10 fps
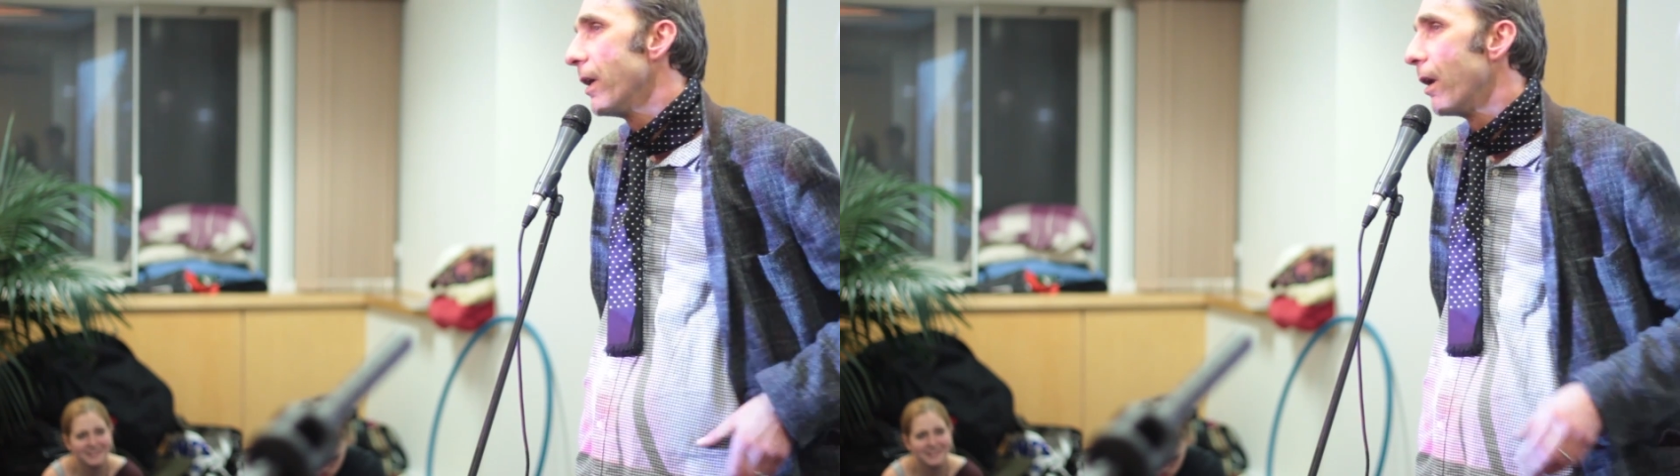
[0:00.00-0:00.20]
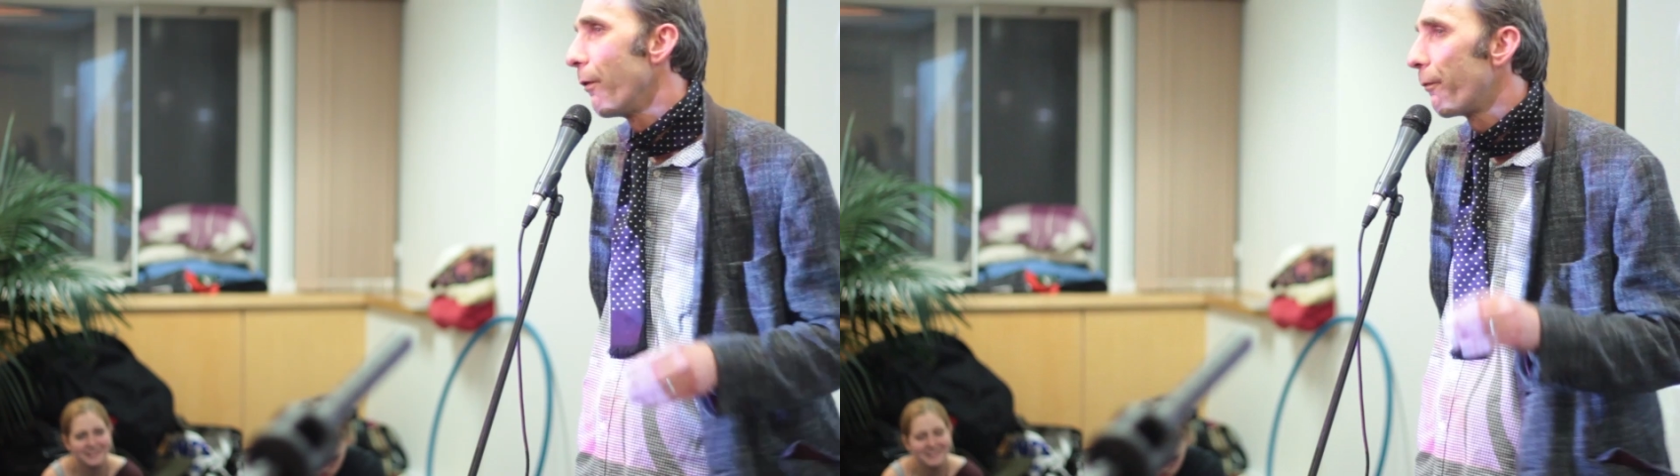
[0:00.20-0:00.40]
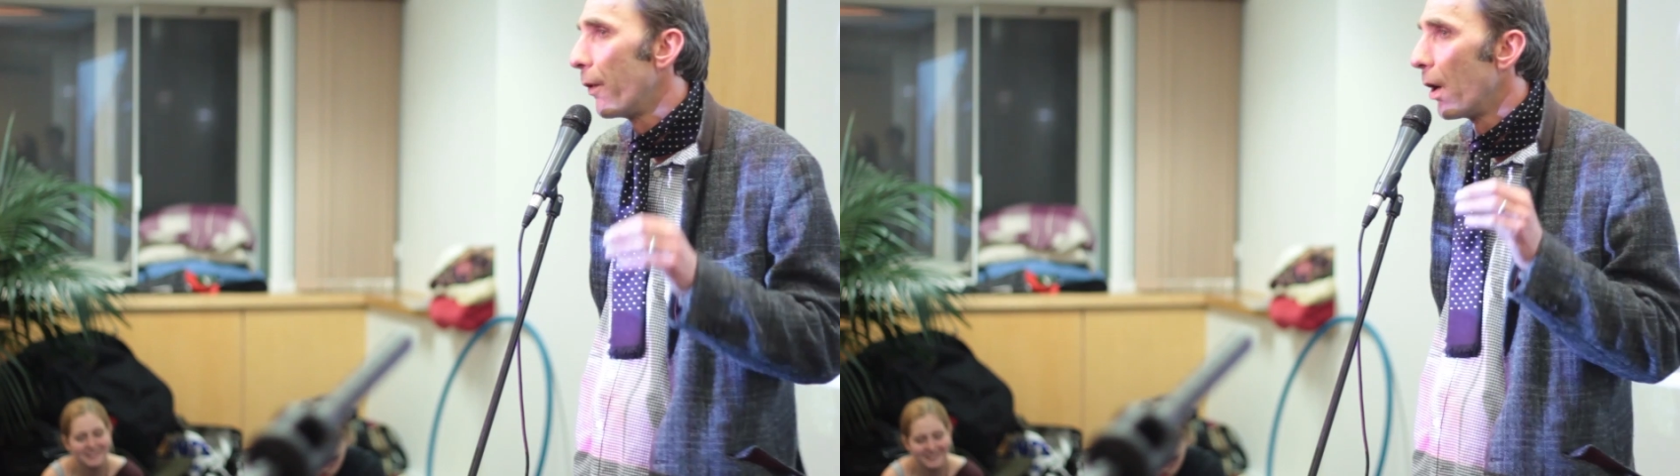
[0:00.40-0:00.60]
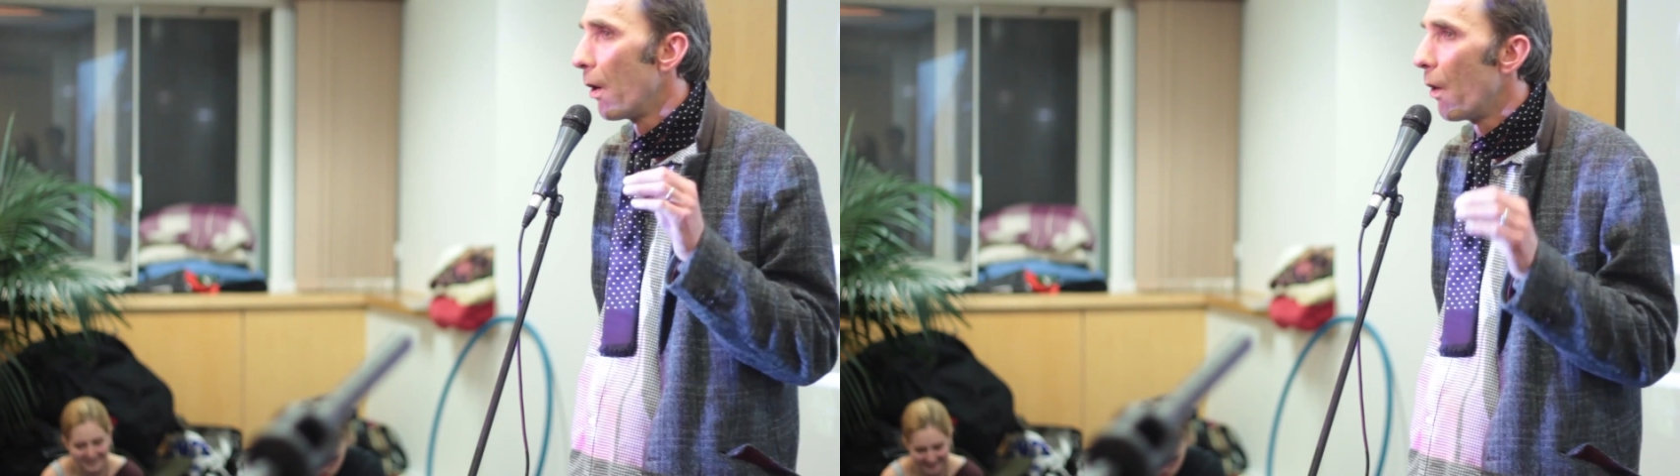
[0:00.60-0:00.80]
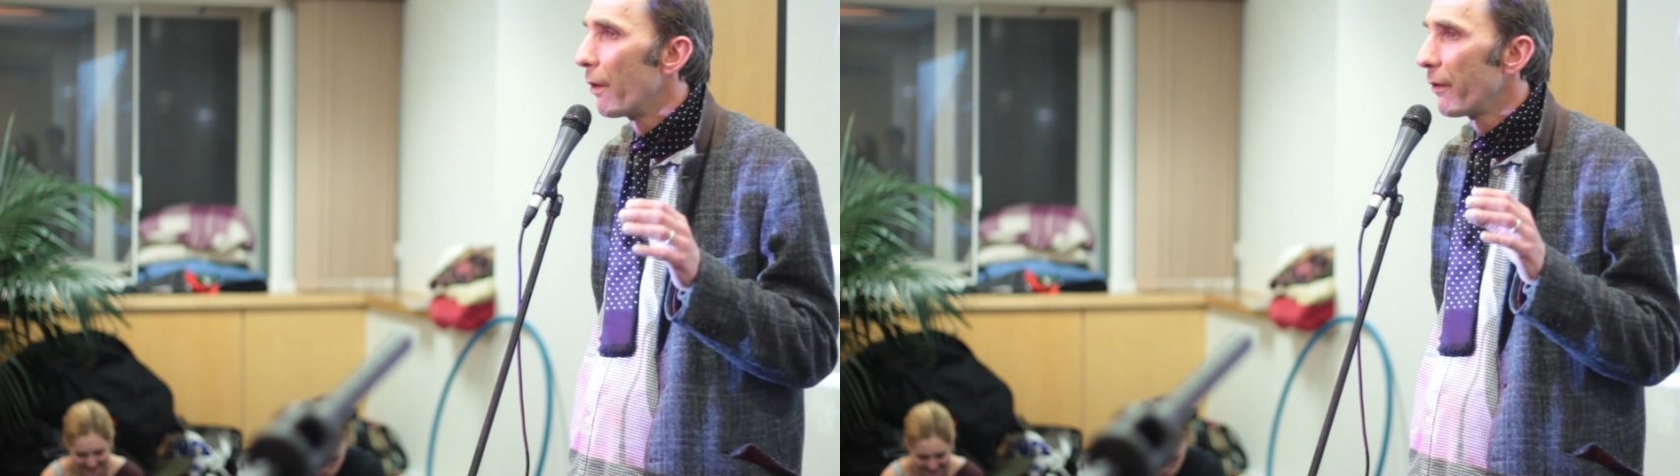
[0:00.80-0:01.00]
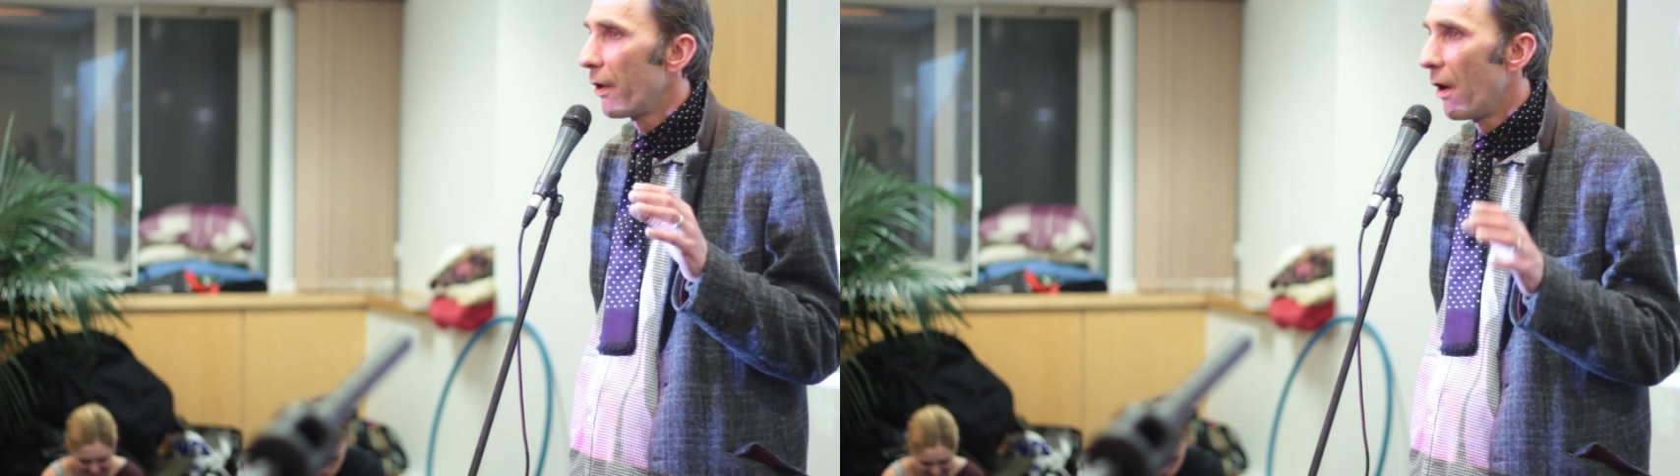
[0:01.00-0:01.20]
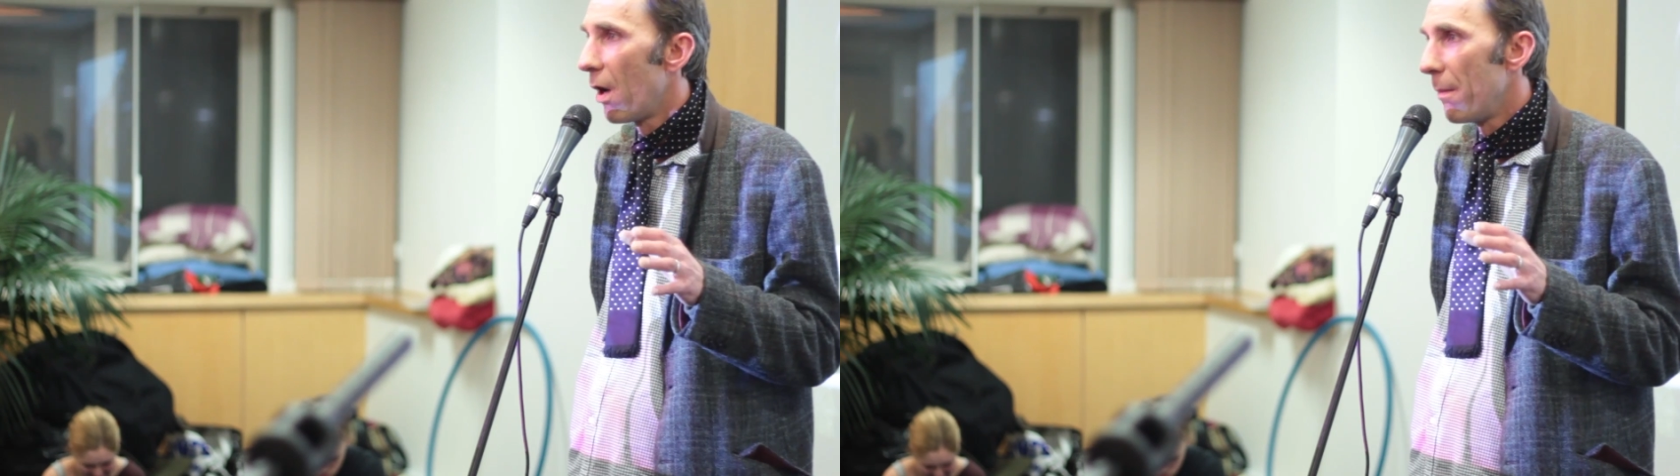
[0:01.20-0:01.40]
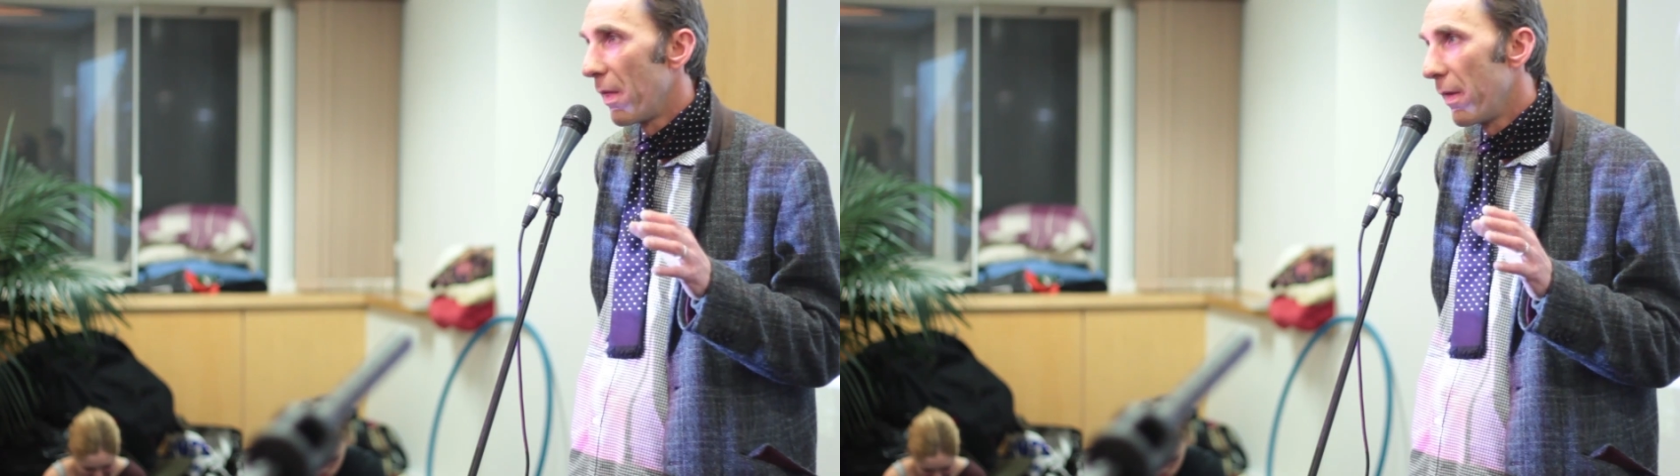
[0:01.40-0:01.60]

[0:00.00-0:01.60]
You know, for a long time,